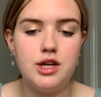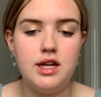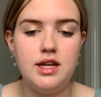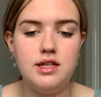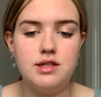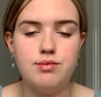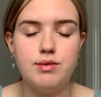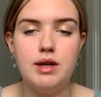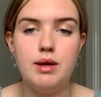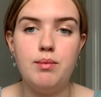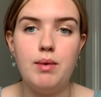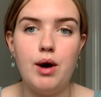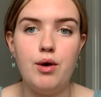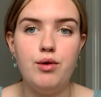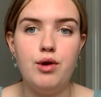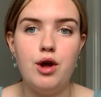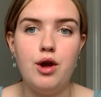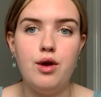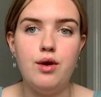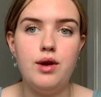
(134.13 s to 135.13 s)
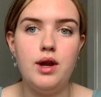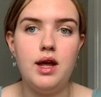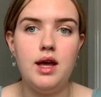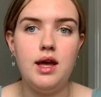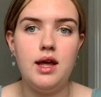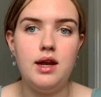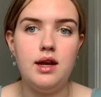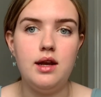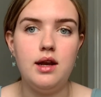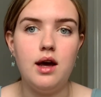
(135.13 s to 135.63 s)
He's really well known
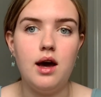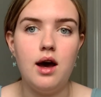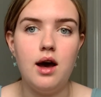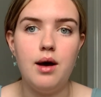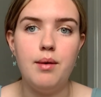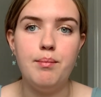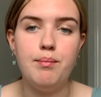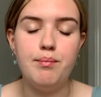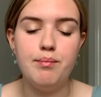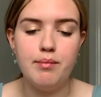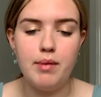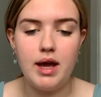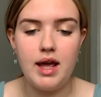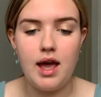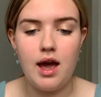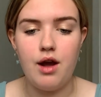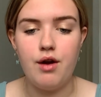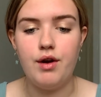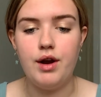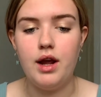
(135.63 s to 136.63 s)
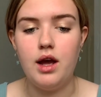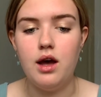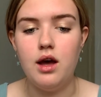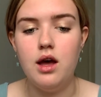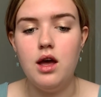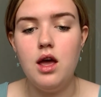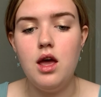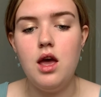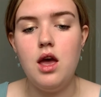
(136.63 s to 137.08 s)
in my area.